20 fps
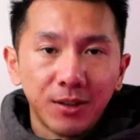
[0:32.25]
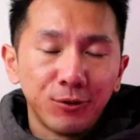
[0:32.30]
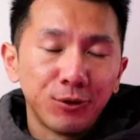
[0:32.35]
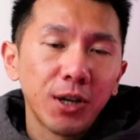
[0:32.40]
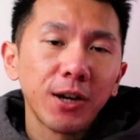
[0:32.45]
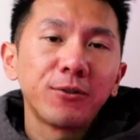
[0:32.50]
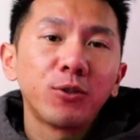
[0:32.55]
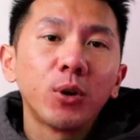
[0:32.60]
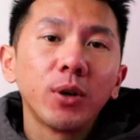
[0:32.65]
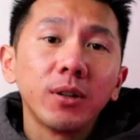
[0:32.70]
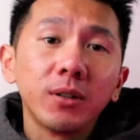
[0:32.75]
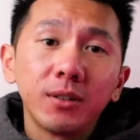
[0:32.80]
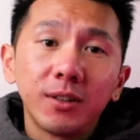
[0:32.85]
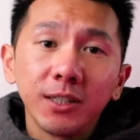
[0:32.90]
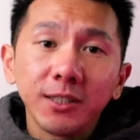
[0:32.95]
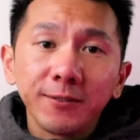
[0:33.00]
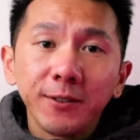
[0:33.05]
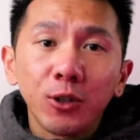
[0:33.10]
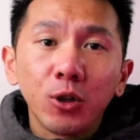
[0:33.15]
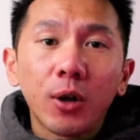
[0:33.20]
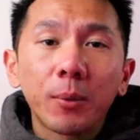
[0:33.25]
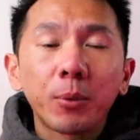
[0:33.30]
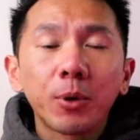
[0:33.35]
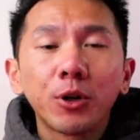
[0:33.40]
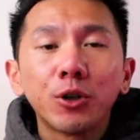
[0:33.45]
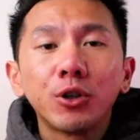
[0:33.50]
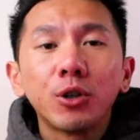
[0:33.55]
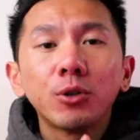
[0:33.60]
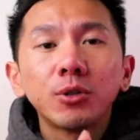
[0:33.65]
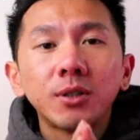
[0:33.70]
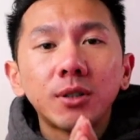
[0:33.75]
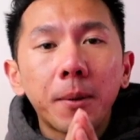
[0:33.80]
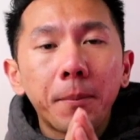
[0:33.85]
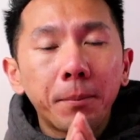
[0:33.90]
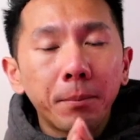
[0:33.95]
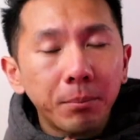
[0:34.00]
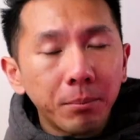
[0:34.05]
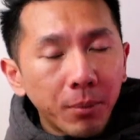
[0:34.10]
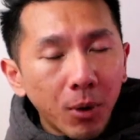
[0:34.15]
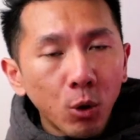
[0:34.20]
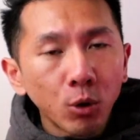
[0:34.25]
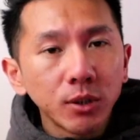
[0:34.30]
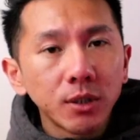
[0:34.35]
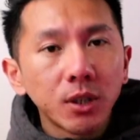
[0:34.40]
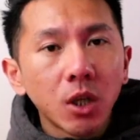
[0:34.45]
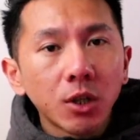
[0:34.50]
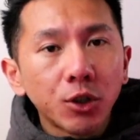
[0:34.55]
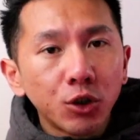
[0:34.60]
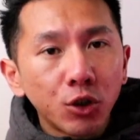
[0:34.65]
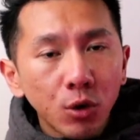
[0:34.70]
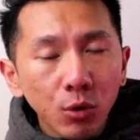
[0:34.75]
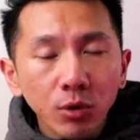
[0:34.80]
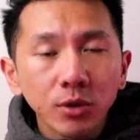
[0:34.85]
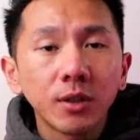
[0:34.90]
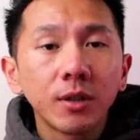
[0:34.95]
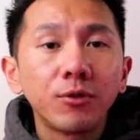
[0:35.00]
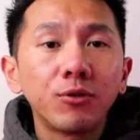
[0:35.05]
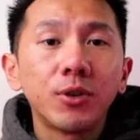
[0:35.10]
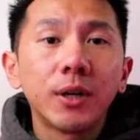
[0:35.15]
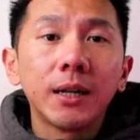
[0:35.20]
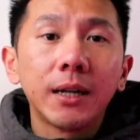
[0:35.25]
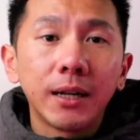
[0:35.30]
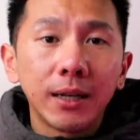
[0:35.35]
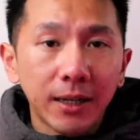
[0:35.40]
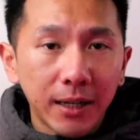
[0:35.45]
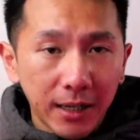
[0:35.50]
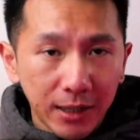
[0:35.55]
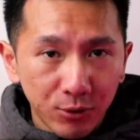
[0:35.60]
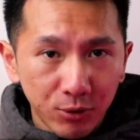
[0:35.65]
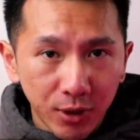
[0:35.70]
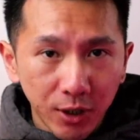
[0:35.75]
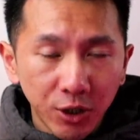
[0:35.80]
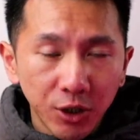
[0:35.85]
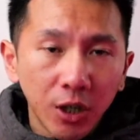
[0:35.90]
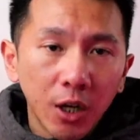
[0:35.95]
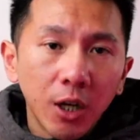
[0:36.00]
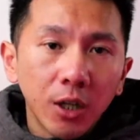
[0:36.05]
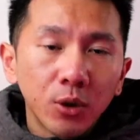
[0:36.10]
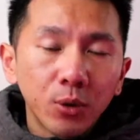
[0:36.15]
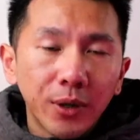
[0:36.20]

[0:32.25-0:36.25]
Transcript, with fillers: Therefore, in this video, I'm going to use the most user-friendly language